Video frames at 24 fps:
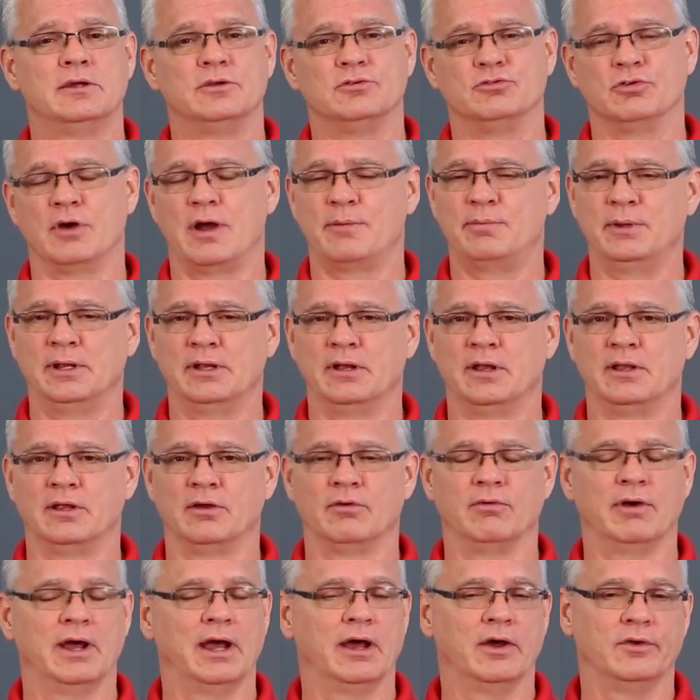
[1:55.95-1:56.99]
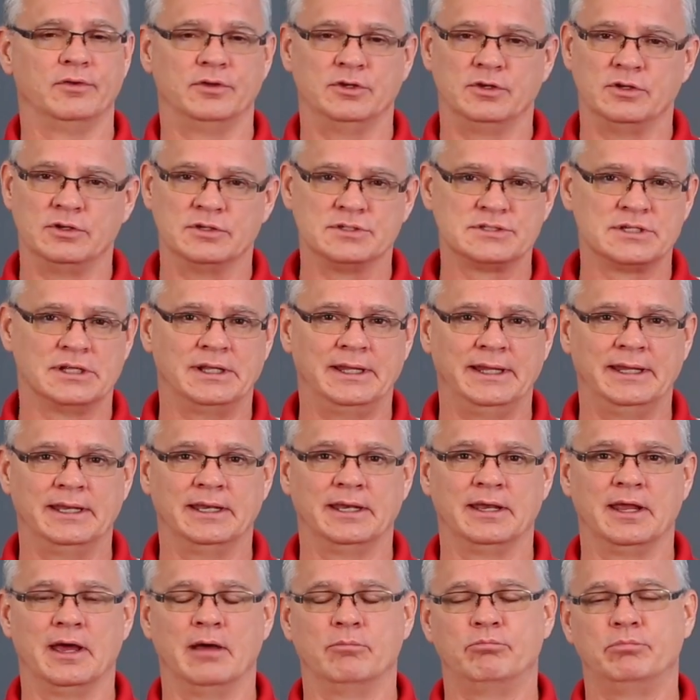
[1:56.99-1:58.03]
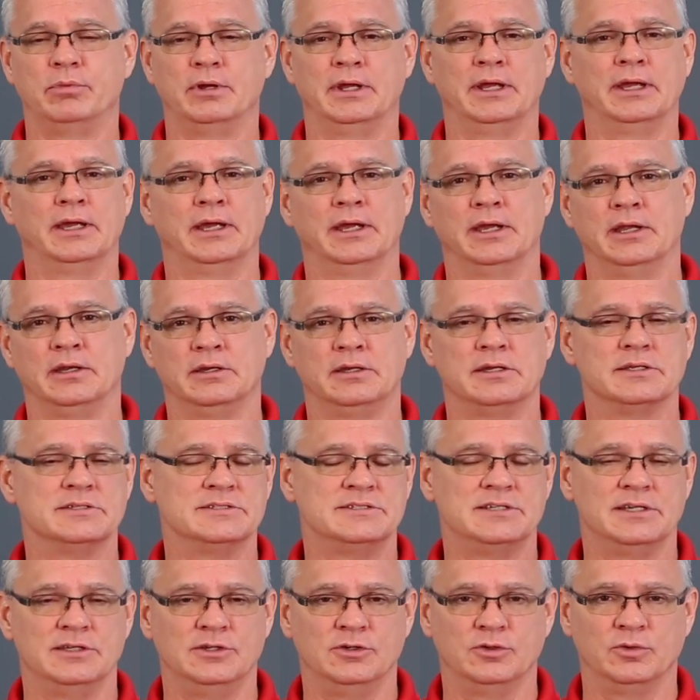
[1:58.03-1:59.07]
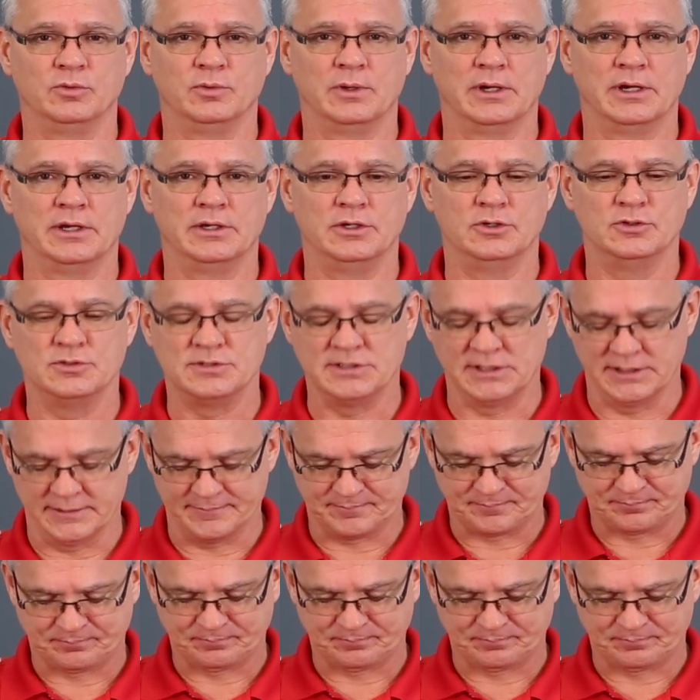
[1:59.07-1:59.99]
dropping it on the ground. You can just clean it up and continue using it.